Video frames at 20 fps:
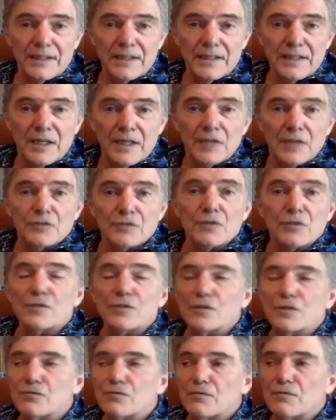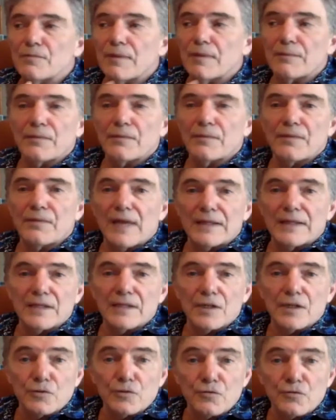So just remember that the
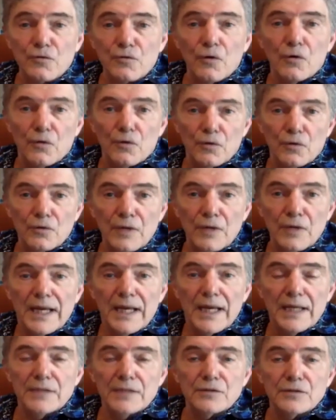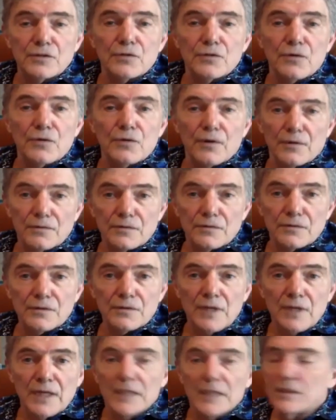control is yours.
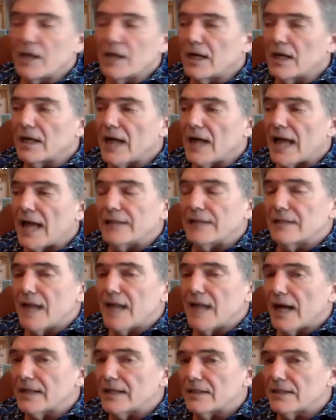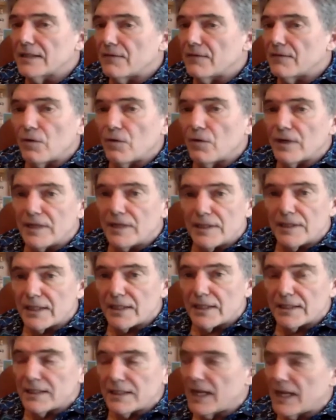And not avoiding it,
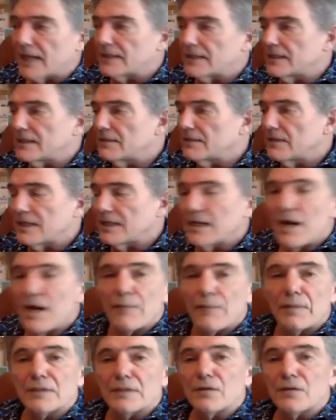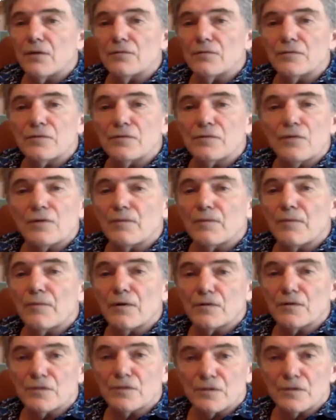but don't
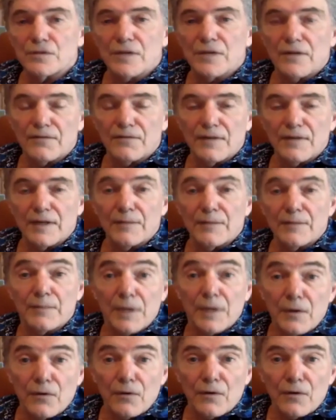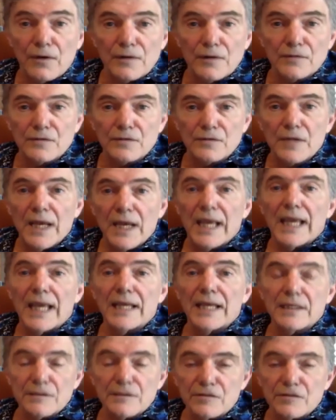immerse yourself in it because
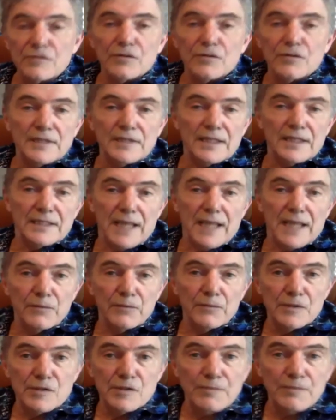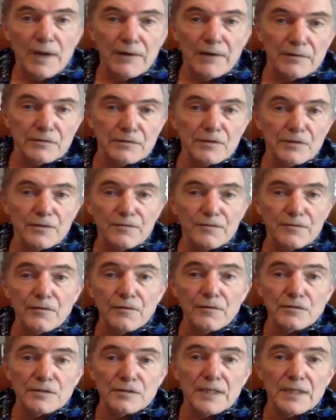it'll start that downward spiral. So the
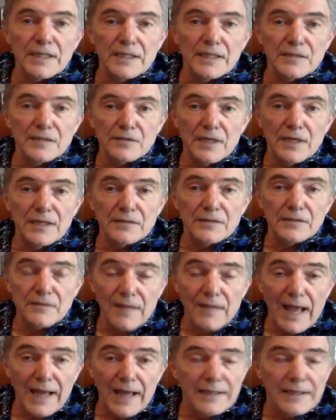first thing is that.